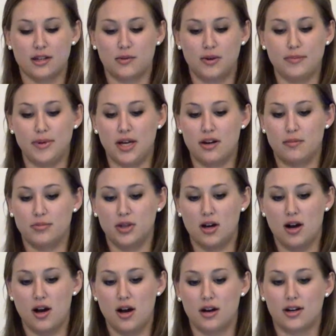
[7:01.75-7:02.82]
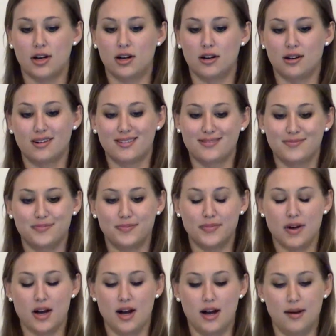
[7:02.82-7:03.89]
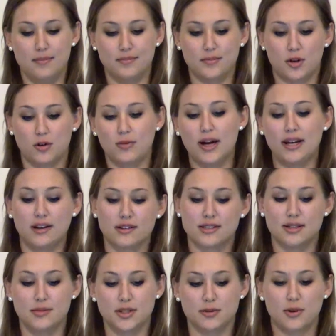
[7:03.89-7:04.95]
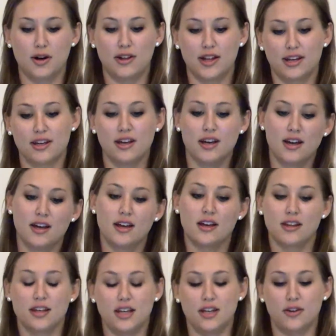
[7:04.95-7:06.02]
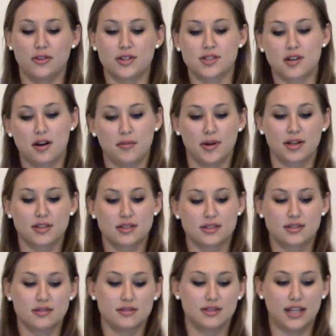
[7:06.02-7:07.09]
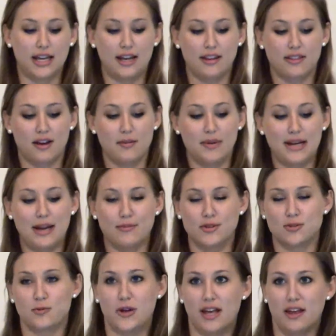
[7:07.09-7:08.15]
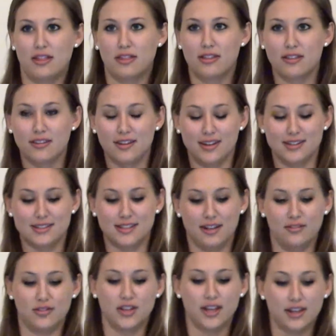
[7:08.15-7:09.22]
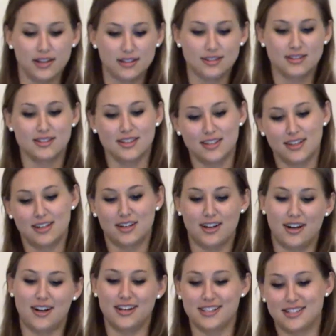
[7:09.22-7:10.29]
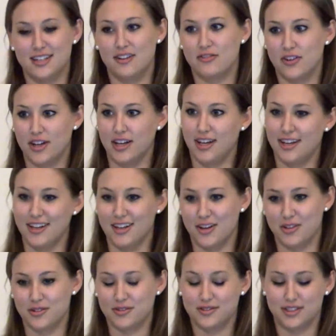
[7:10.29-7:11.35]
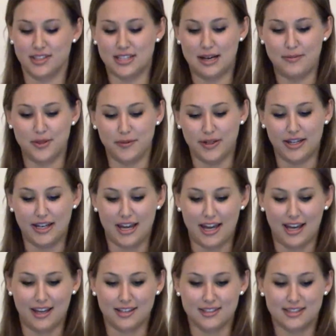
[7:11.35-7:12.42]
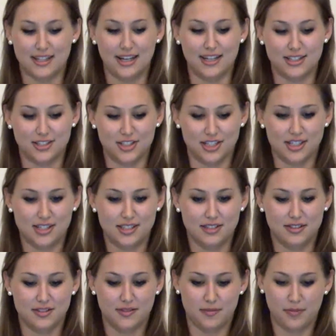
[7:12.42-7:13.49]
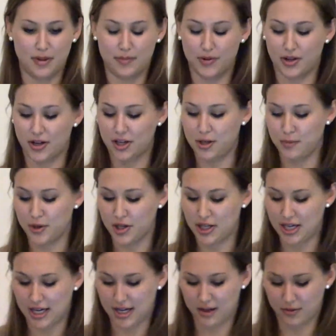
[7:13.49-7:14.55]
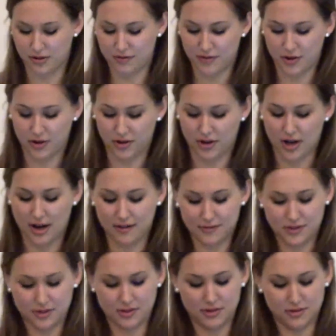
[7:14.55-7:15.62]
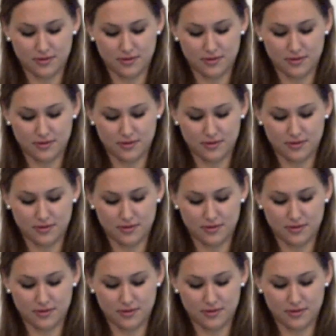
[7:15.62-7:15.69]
there would be on a blog or writing on someone's wall. Like, you know, the Starbucks lady thought my name was with instead of Liz. Isn't that funny? You know, this happened to me today. Instead, it's just people are communicating with photographs.